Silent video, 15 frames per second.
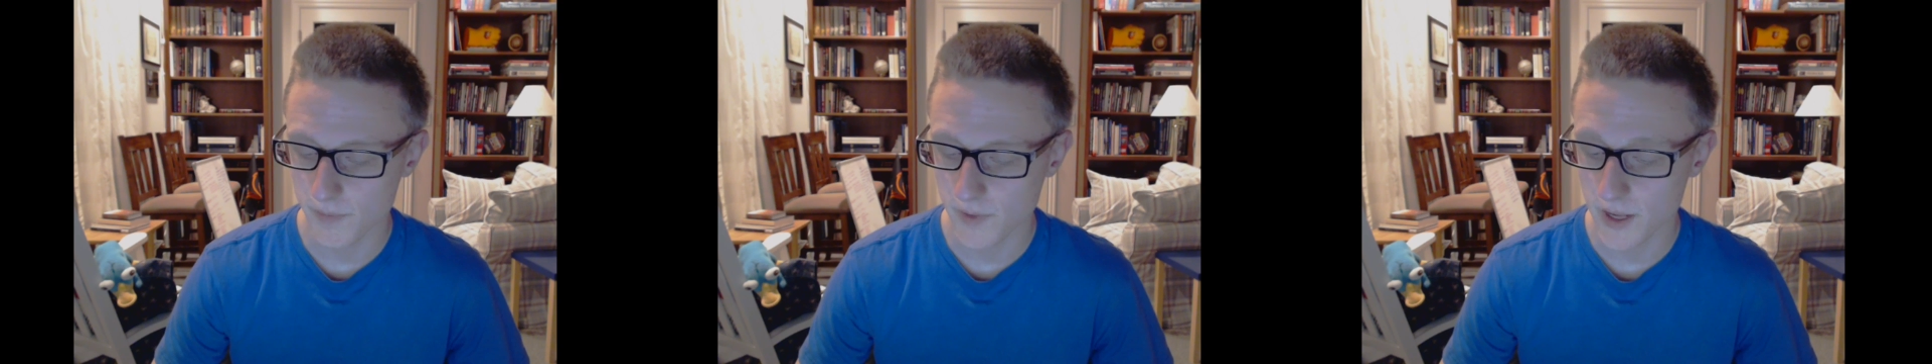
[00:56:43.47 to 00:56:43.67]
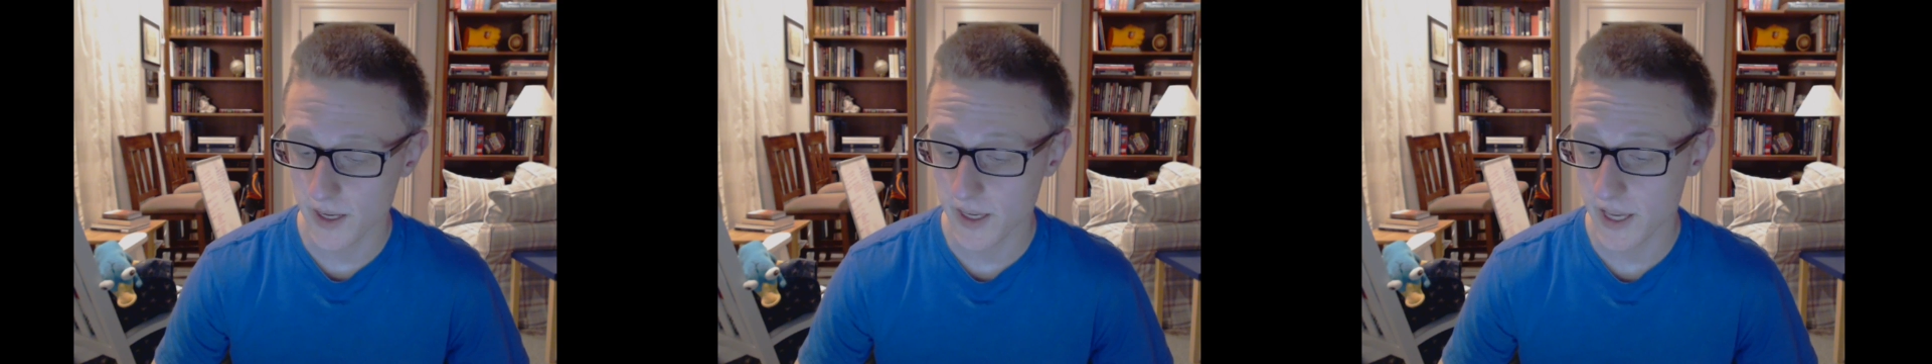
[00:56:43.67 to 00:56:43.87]

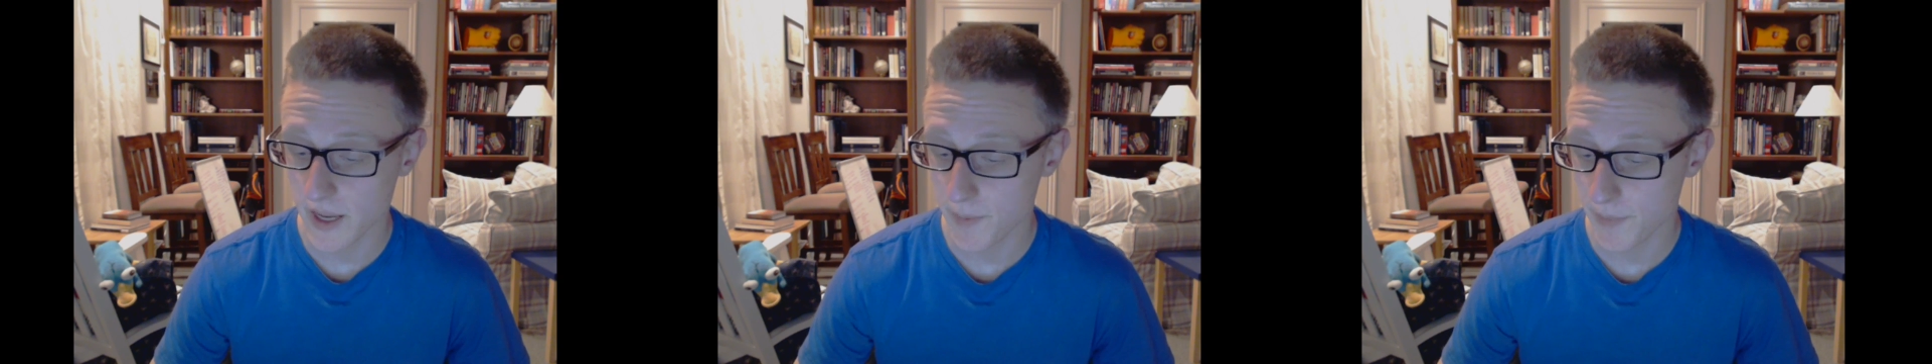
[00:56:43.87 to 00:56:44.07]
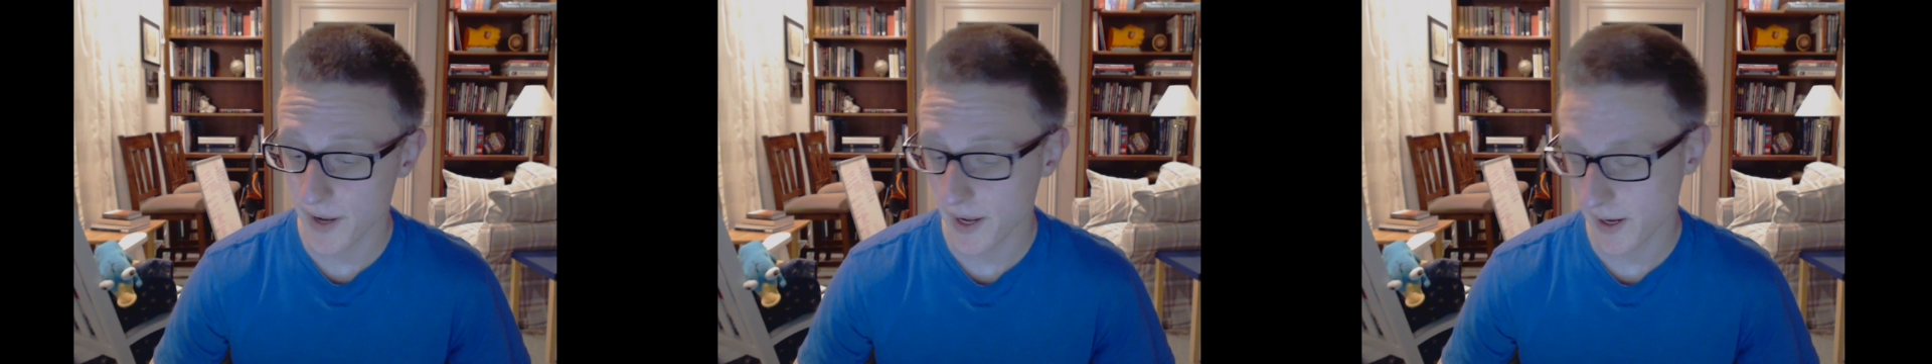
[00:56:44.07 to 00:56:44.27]
came
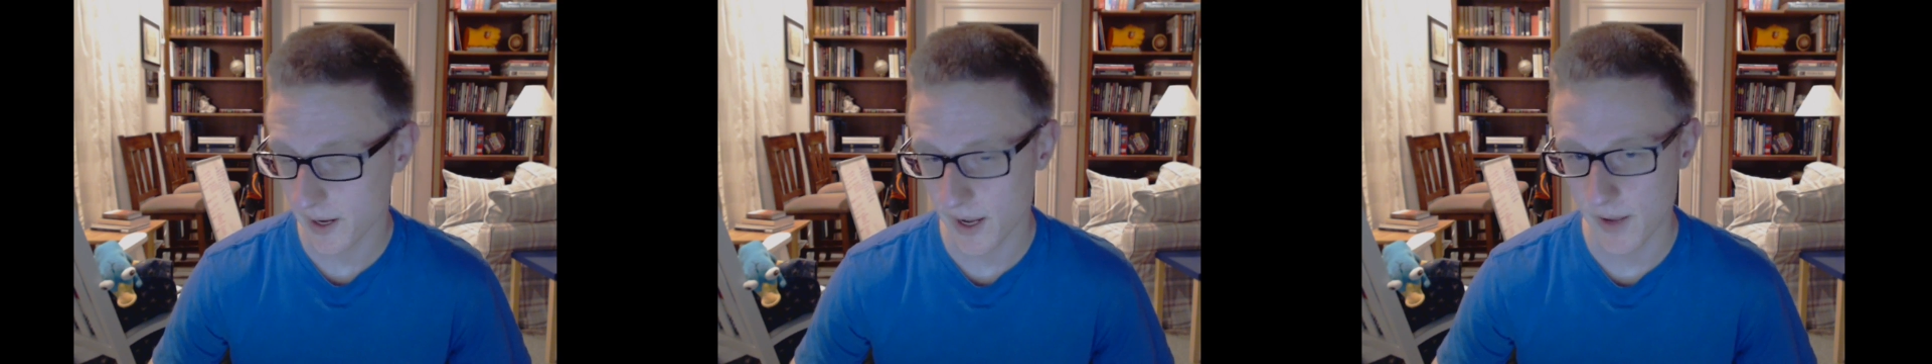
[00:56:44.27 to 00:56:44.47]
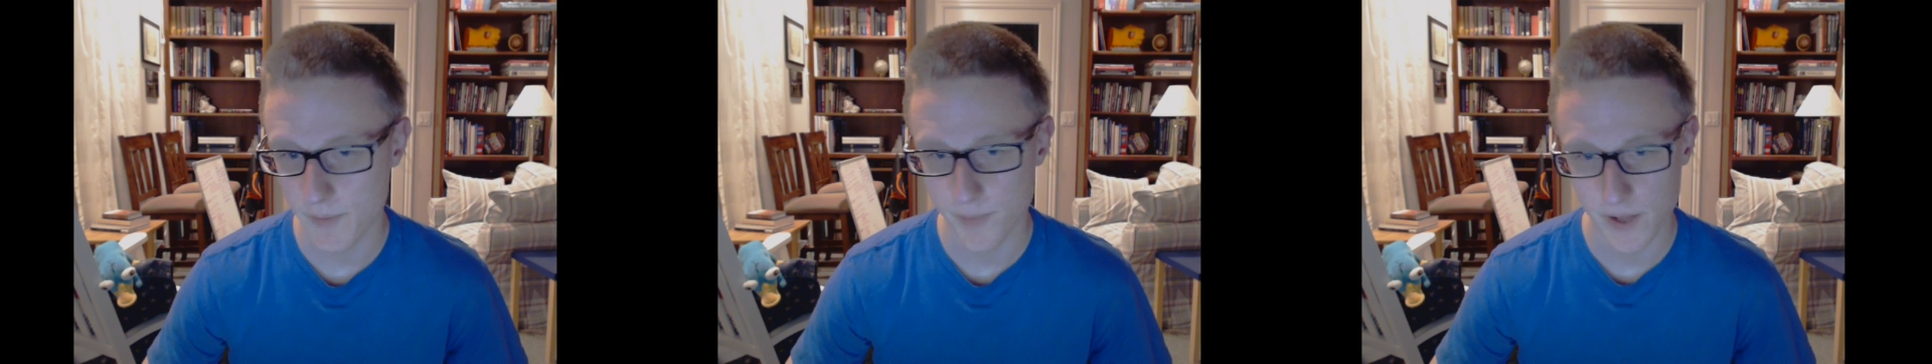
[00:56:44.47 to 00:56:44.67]
back.
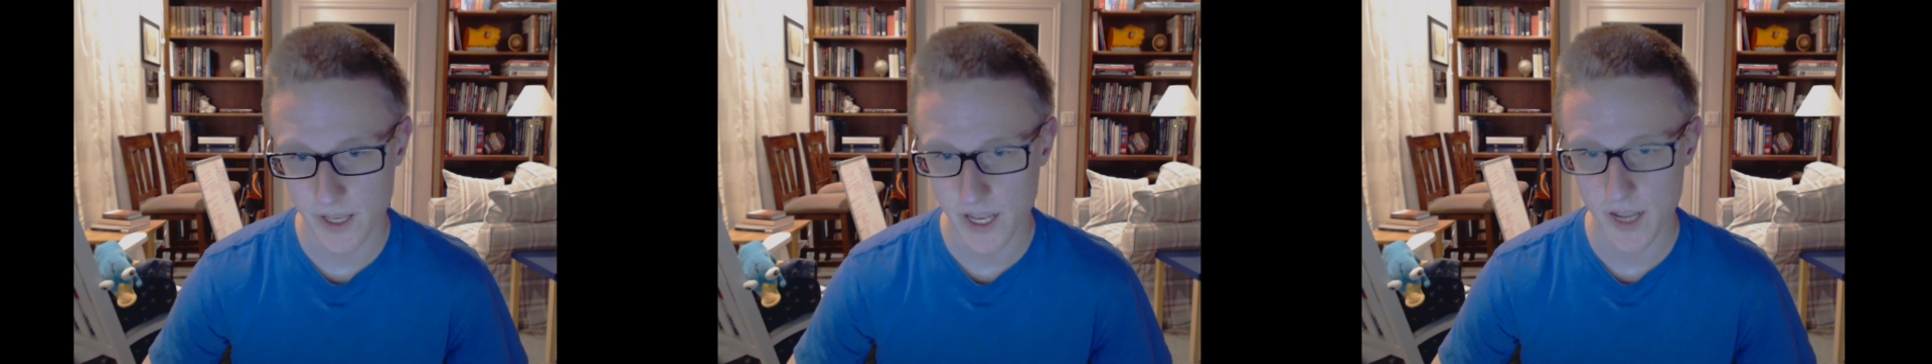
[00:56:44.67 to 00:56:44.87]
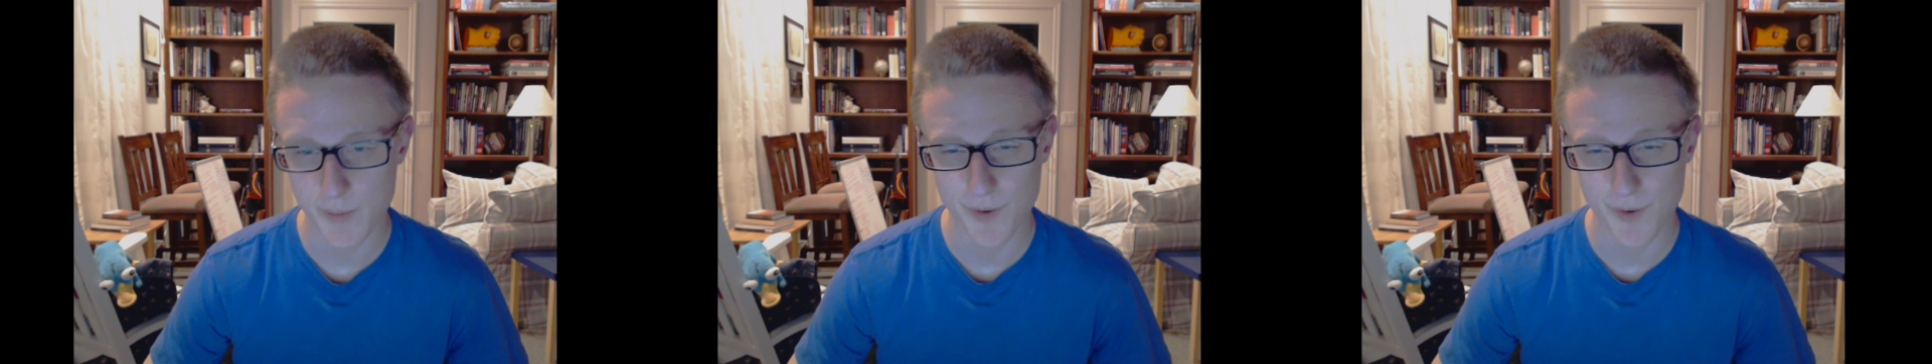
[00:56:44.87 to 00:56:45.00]
I became a